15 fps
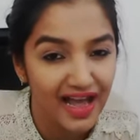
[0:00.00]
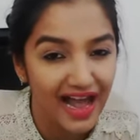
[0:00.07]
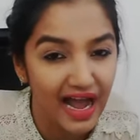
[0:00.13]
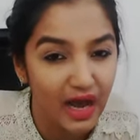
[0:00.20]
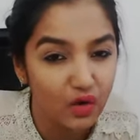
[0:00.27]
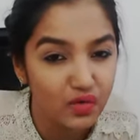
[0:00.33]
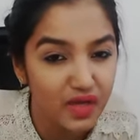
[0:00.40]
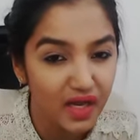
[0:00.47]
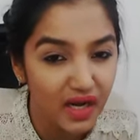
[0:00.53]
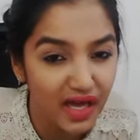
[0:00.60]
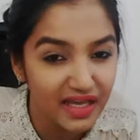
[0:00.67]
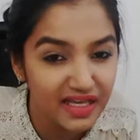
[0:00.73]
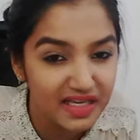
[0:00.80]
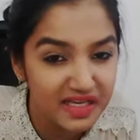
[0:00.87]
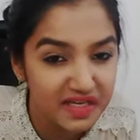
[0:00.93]
How can
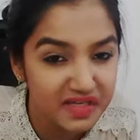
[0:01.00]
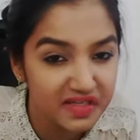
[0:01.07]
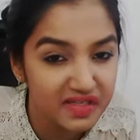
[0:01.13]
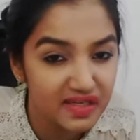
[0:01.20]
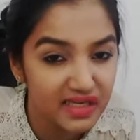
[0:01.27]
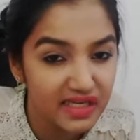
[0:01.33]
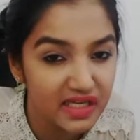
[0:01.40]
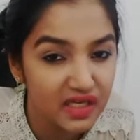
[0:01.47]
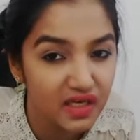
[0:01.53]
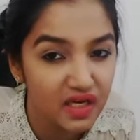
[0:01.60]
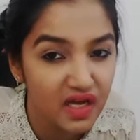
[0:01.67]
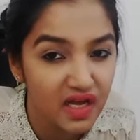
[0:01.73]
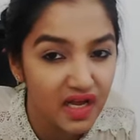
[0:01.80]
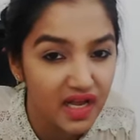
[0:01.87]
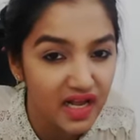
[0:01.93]
I easily
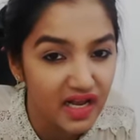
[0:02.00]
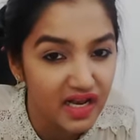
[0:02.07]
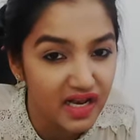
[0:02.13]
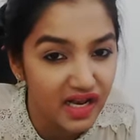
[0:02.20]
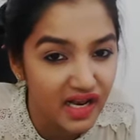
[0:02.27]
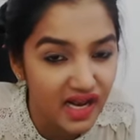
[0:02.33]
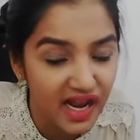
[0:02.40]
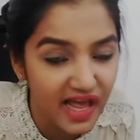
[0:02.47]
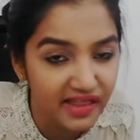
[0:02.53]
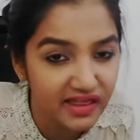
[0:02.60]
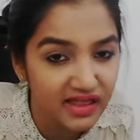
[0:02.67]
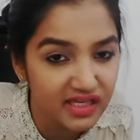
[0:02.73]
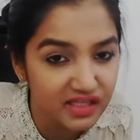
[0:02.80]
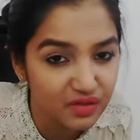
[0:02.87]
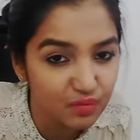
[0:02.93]

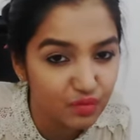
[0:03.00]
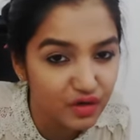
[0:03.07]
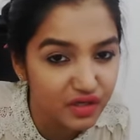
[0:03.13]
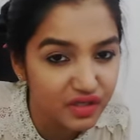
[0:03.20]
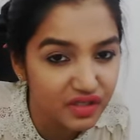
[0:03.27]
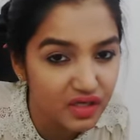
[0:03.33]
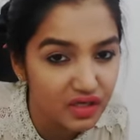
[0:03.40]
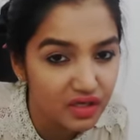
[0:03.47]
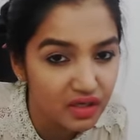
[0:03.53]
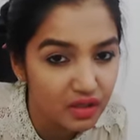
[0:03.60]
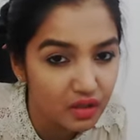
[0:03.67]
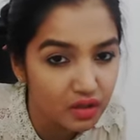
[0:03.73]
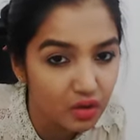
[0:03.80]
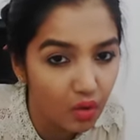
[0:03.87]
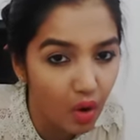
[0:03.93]
let this person
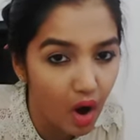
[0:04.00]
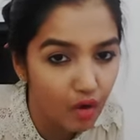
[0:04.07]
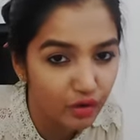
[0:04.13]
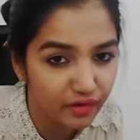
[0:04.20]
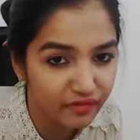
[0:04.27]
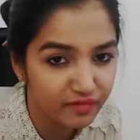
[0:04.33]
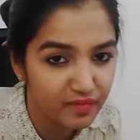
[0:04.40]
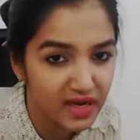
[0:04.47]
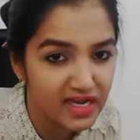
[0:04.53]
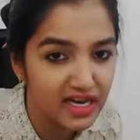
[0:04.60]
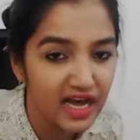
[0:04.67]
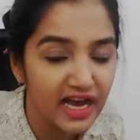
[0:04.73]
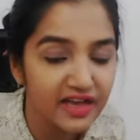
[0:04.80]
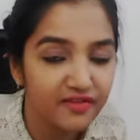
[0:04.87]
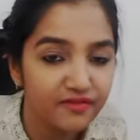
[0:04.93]
go out of my
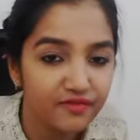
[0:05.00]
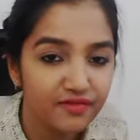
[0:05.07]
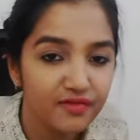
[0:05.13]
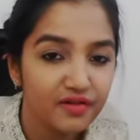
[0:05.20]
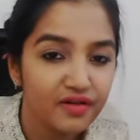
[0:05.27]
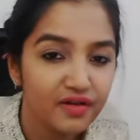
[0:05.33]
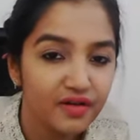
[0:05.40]
life?